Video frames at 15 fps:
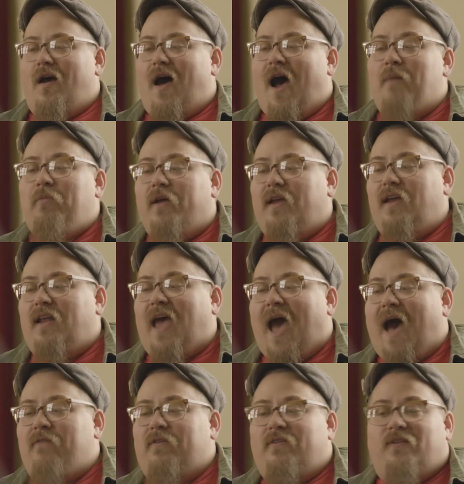I'm lucky to
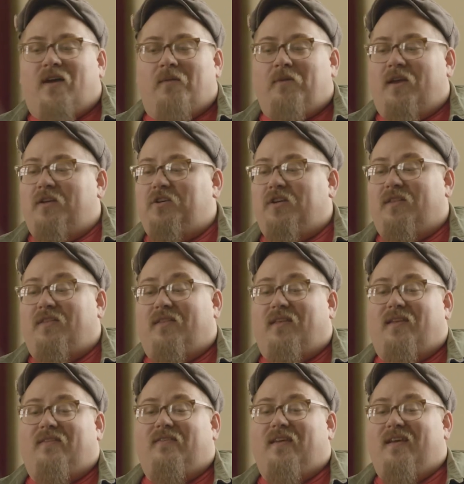have a denomination
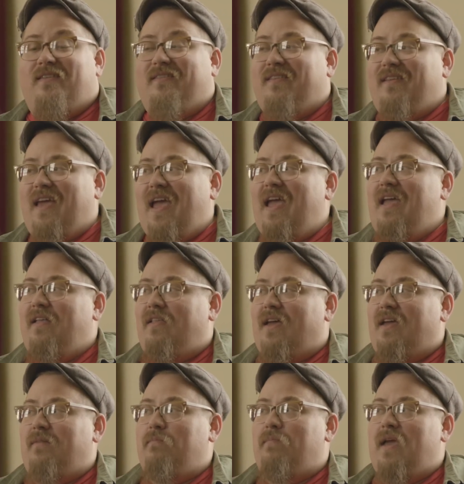that says, hey,
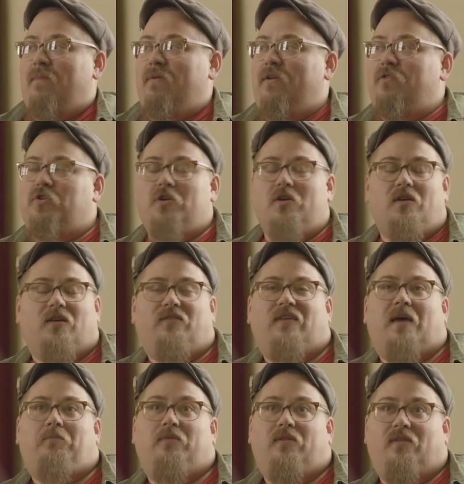maybe you shouldn't
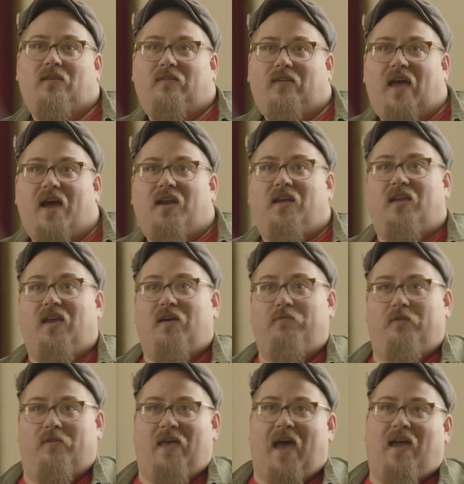accept this kind of
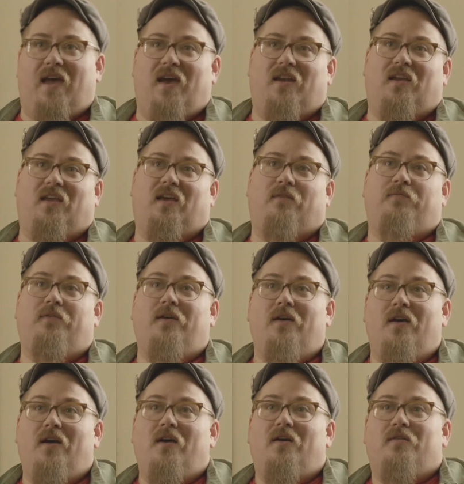gift or that kind of gift
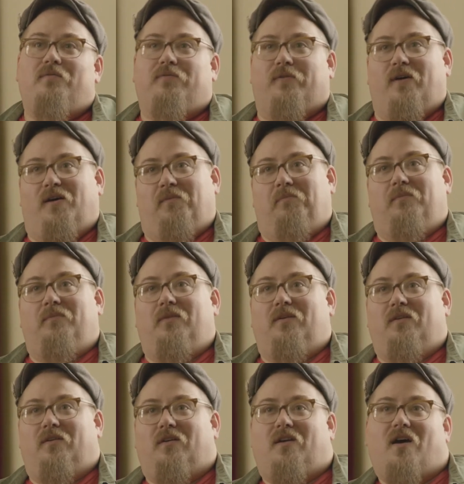from
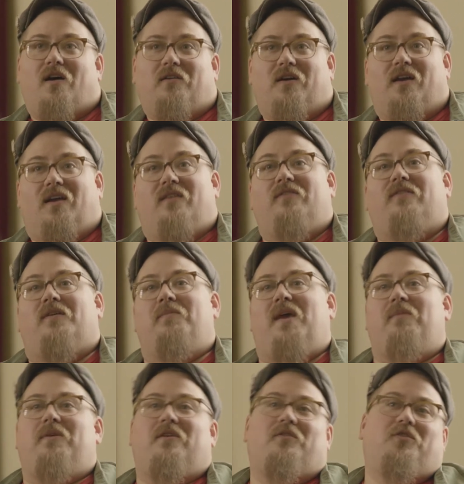your congregants, or
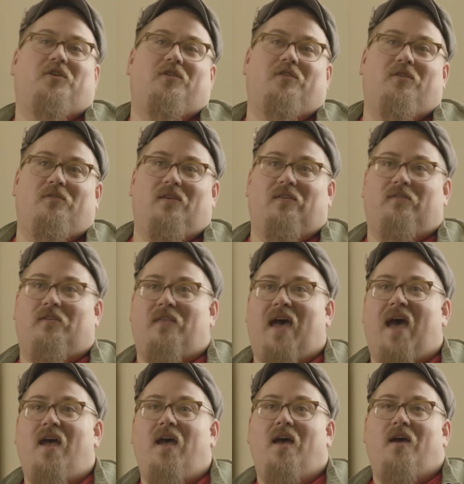maybe you shouldn't do this or
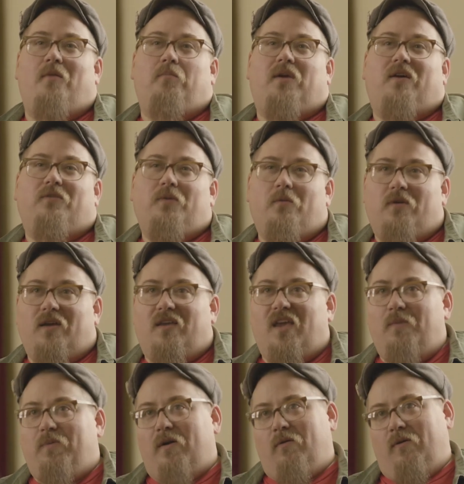that, because we want to
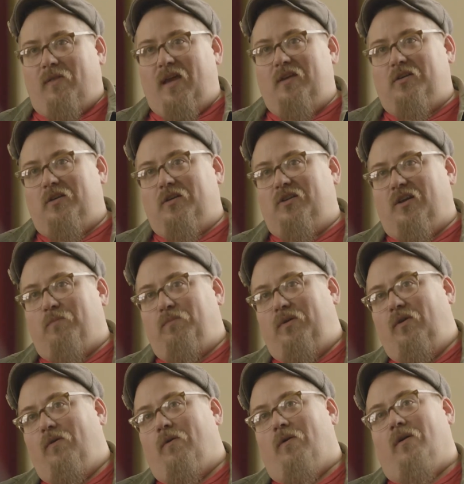keep our relationship
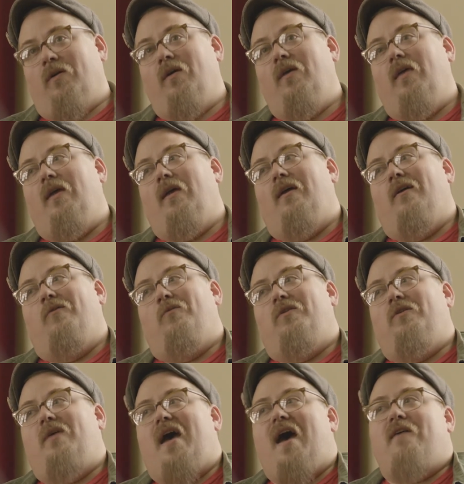pure. When
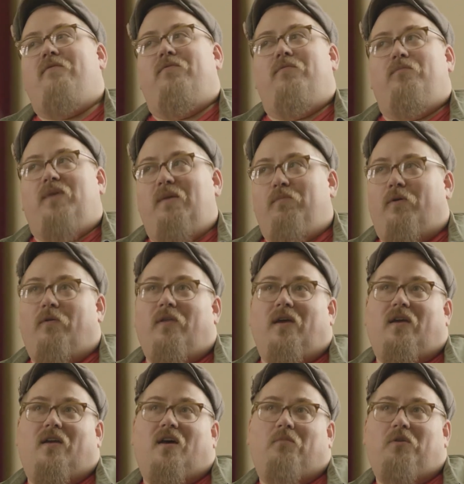you have people
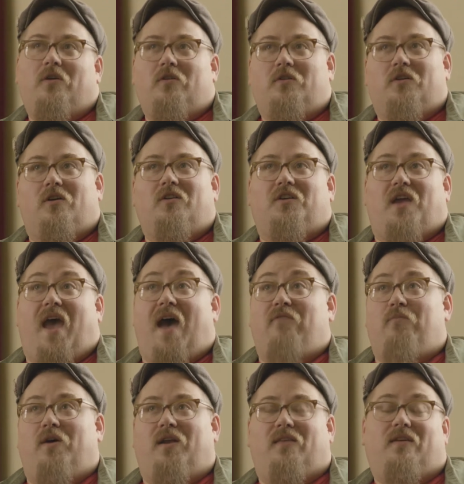that come to your church and
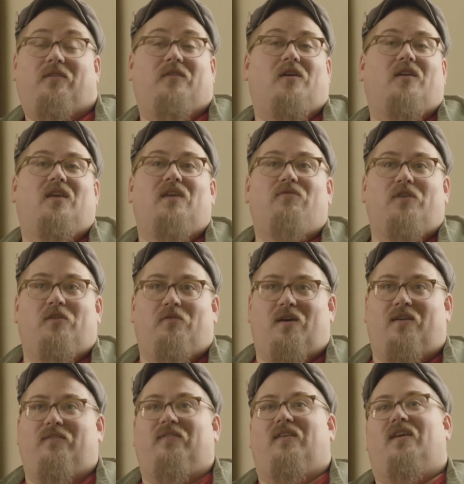have money and they start giving you
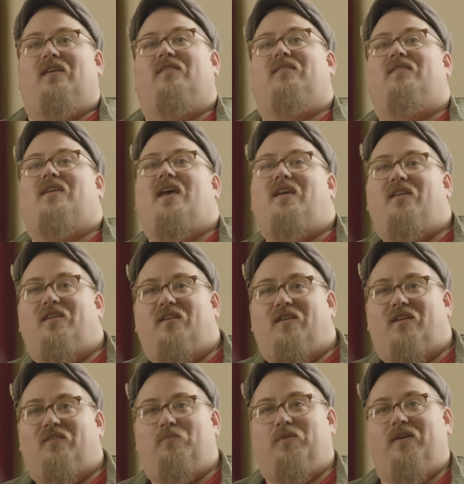nice things and taking you to
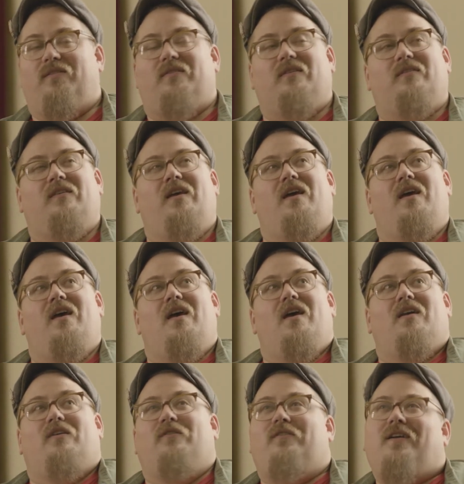nice places,
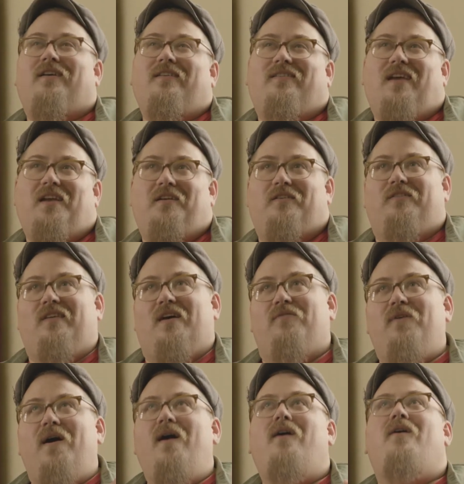you start saying to
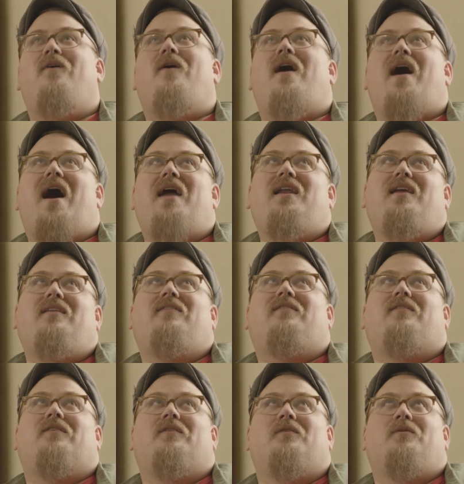yourself, oh, I need
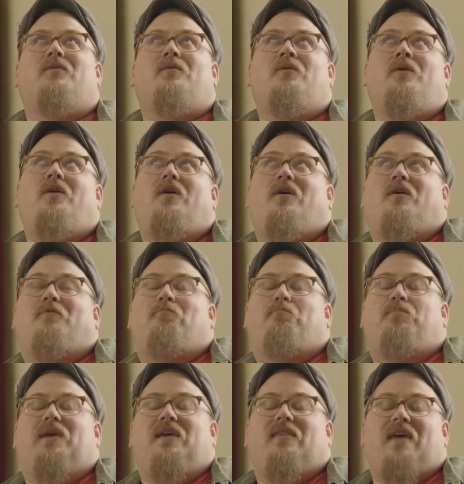to
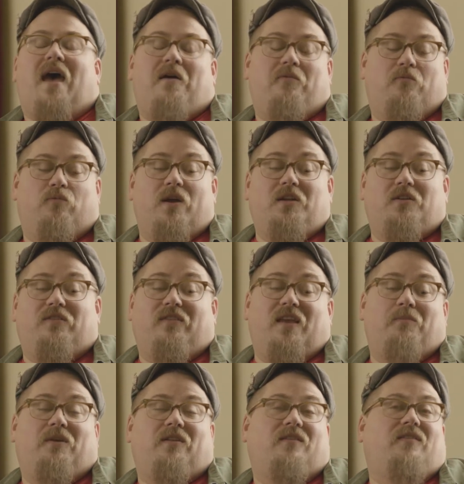be that
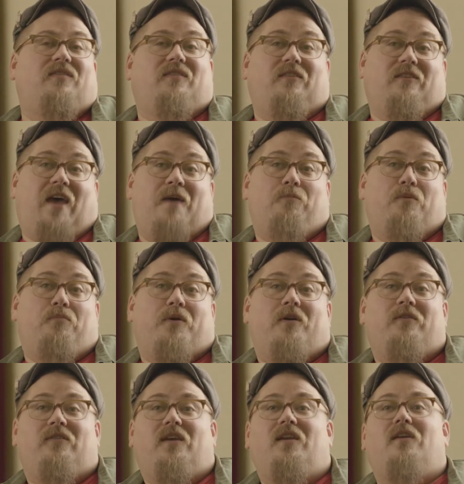rich-seeming type of
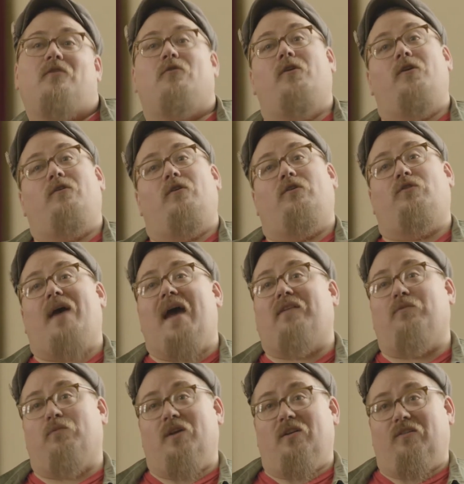person in order to
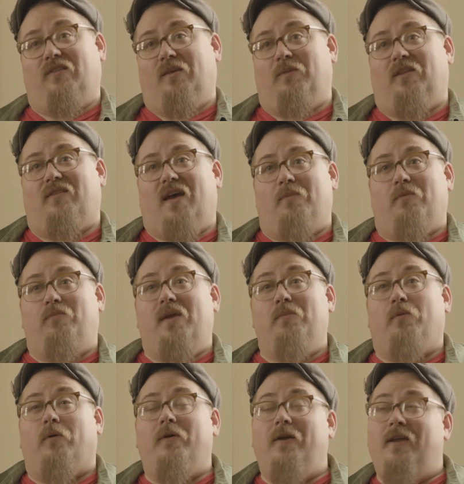attract rich-seeming type of
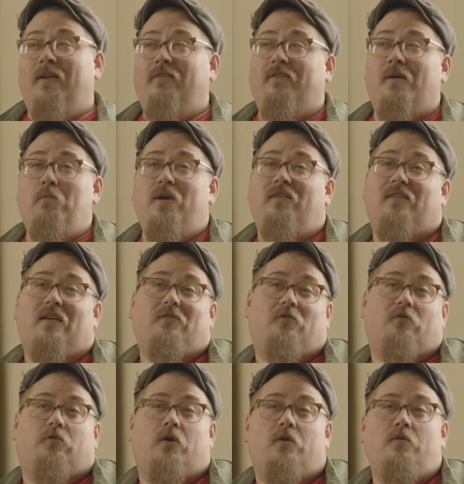people. And in some ways that's
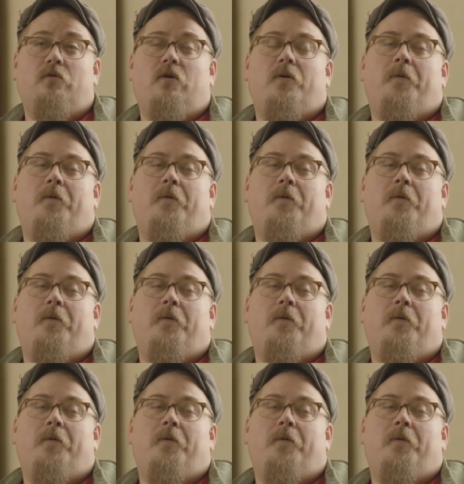true.